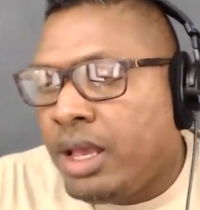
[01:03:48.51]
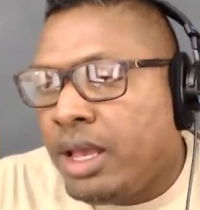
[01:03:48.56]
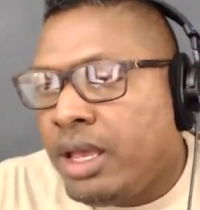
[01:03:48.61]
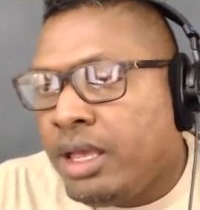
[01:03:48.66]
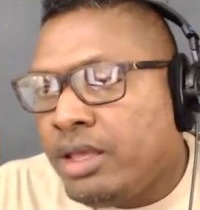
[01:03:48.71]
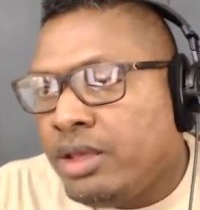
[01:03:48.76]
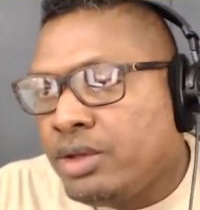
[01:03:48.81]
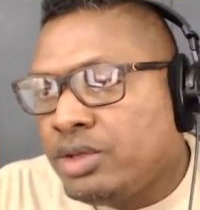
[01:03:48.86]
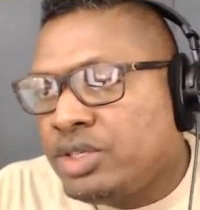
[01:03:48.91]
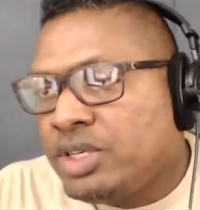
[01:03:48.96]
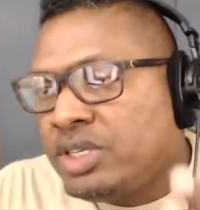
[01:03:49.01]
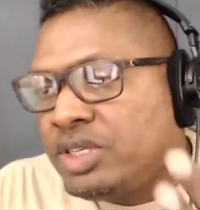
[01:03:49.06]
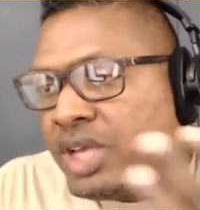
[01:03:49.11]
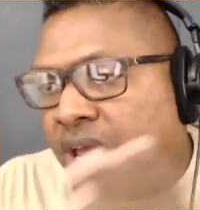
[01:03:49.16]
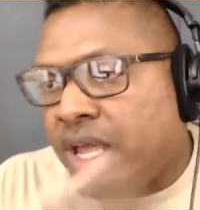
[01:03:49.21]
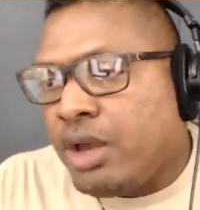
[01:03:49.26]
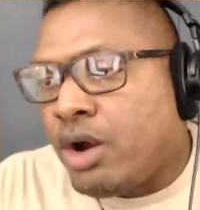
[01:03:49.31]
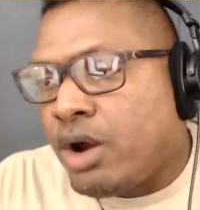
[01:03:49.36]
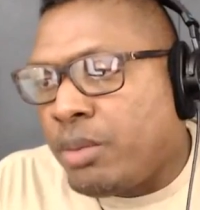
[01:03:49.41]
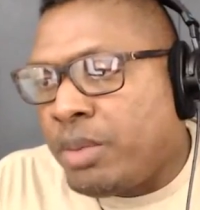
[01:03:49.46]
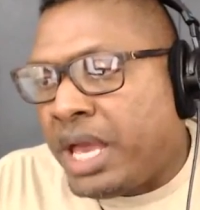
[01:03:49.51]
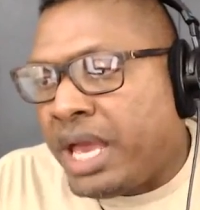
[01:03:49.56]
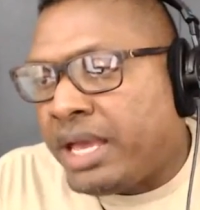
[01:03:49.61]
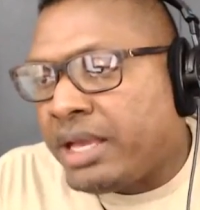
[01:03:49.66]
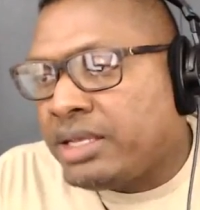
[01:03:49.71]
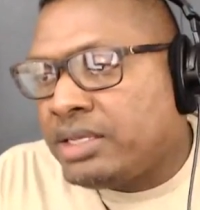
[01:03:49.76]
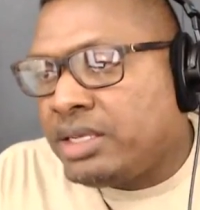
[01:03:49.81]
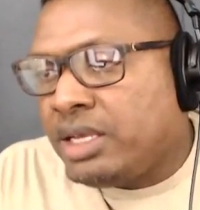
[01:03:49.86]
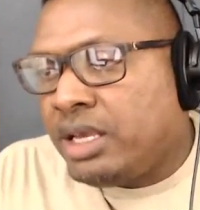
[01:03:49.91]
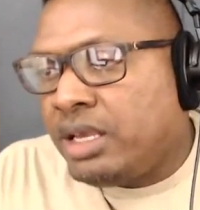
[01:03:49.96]
It uses AR
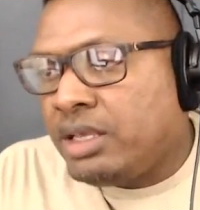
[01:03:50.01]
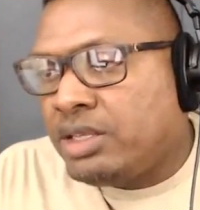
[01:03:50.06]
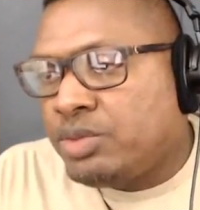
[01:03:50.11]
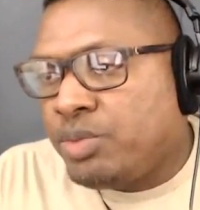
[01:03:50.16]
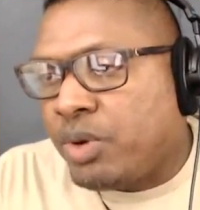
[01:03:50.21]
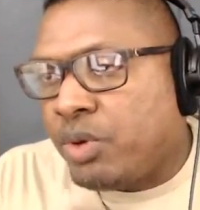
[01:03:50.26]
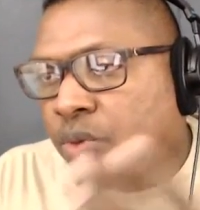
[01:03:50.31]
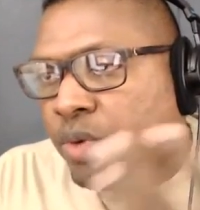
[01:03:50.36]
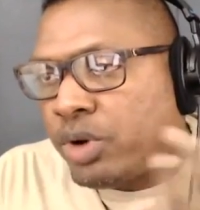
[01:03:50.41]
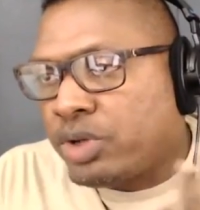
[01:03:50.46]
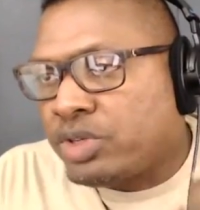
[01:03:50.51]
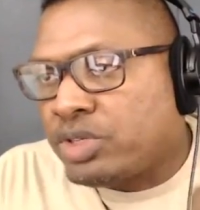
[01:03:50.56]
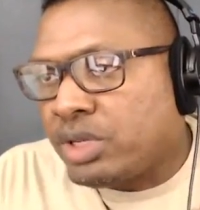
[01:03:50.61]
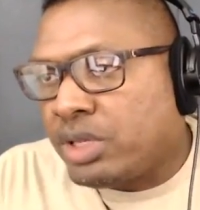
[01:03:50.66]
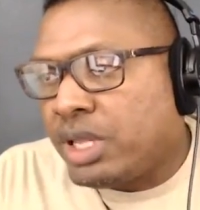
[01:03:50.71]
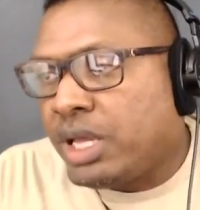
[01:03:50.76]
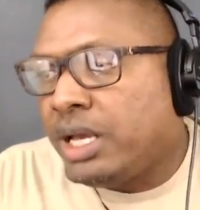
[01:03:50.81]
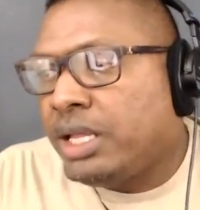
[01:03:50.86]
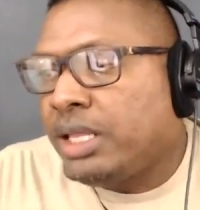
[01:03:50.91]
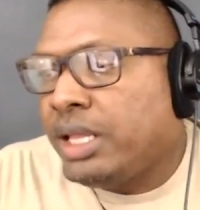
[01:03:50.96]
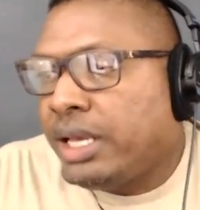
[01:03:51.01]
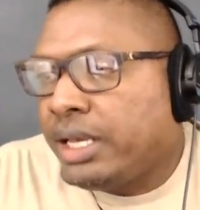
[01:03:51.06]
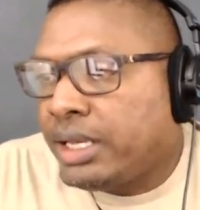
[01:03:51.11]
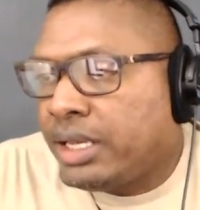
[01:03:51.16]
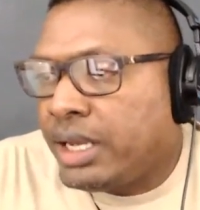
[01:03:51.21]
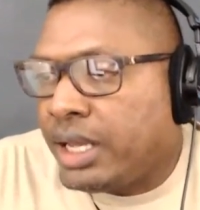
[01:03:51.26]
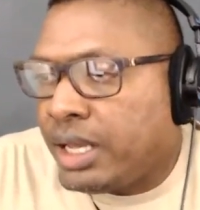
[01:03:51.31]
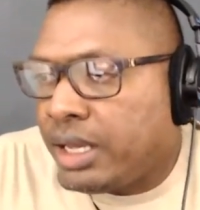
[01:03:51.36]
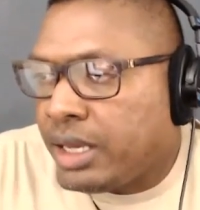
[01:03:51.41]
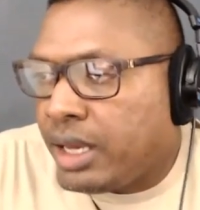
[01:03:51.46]
magazines, but works a lot like an
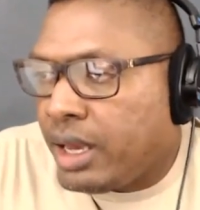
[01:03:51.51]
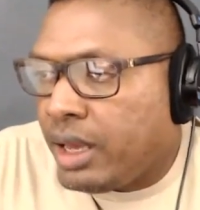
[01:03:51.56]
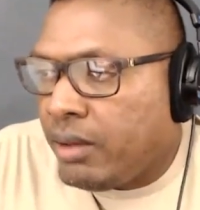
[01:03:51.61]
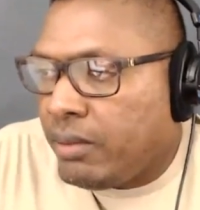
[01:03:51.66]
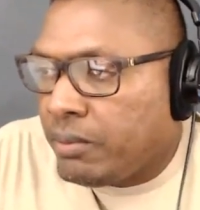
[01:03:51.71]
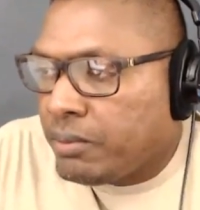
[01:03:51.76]
AK.